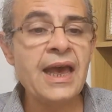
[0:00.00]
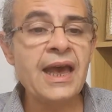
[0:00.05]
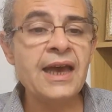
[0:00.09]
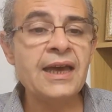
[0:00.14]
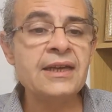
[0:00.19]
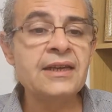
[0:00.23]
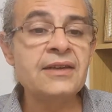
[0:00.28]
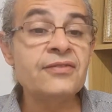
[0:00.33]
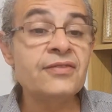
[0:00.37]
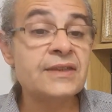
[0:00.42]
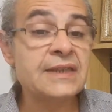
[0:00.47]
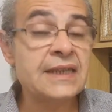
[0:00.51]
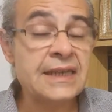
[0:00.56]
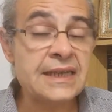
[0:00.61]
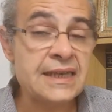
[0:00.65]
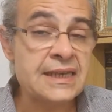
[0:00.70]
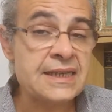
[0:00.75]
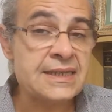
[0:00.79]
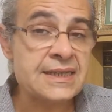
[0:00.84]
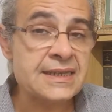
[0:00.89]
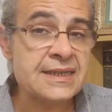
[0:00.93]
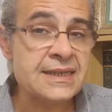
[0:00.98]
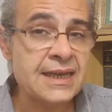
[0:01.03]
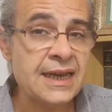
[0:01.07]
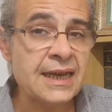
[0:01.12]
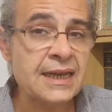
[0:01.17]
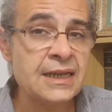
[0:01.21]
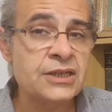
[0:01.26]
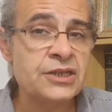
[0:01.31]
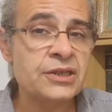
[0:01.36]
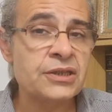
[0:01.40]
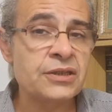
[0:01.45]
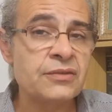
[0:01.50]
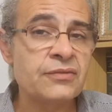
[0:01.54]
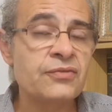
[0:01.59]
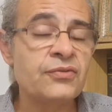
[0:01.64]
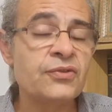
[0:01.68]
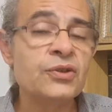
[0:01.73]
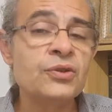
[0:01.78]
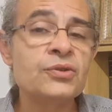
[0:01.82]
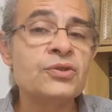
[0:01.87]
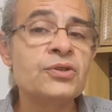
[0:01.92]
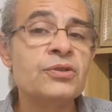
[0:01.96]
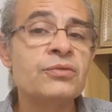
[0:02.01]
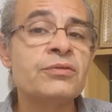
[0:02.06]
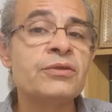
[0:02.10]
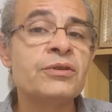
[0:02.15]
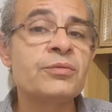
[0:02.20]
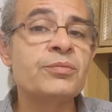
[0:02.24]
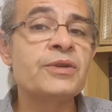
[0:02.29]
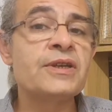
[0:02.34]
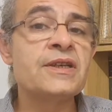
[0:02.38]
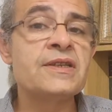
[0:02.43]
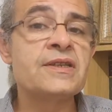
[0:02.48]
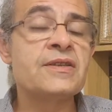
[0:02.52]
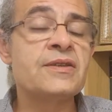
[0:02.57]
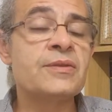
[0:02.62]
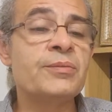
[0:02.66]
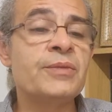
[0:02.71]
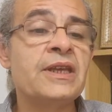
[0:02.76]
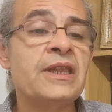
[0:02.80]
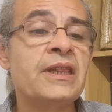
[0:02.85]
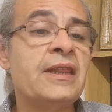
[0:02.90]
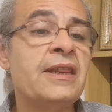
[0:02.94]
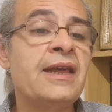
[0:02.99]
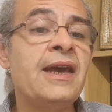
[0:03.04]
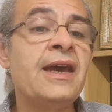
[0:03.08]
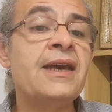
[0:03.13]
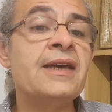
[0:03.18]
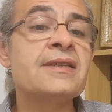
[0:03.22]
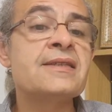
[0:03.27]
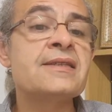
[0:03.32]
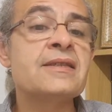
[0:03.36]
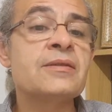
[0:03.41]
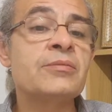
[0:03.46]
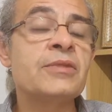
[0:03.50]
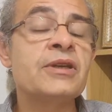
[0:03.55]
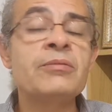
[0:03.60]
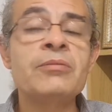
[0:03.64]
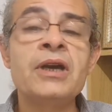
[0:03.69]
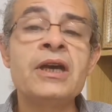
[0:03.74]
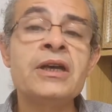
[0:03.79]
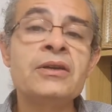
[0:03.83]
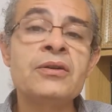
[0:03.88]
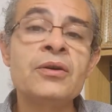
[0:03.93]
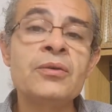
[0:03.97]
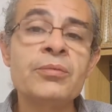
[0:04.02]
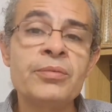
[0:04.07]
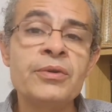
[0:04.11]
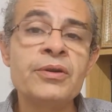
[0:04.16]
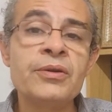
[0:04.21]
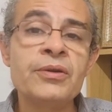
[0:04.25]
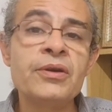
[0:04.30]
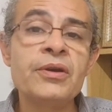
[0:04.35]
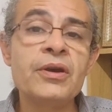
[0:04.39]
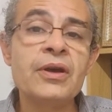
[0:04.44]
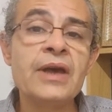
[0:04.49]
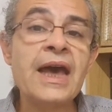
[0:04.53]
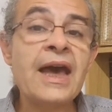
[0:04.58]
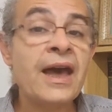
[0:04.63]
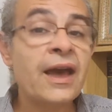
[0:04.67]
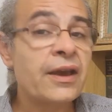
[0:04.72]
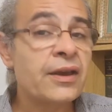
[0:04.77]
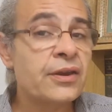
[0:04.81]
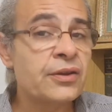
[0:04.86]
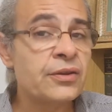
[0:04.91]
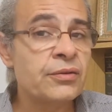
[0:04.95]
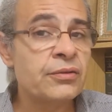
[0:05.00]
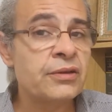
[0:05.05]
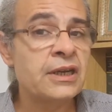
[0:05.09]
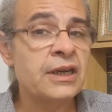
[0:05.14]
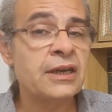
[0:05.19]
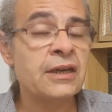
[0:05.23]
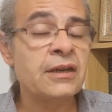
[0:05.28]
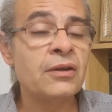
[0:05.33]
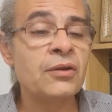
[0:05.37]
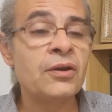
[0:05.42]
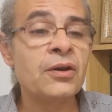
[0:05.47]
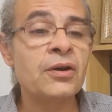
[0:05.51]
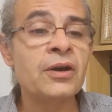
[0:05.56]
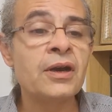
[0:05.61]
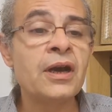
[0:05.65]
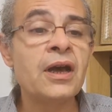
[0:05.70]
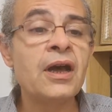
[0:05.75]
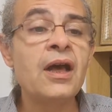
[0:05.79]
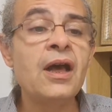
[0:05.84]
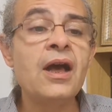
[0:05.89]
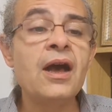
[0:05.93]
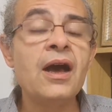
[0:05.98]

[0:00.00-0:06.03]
And if at any stage in the future it appears to me that that estimate might not be accurate any longer,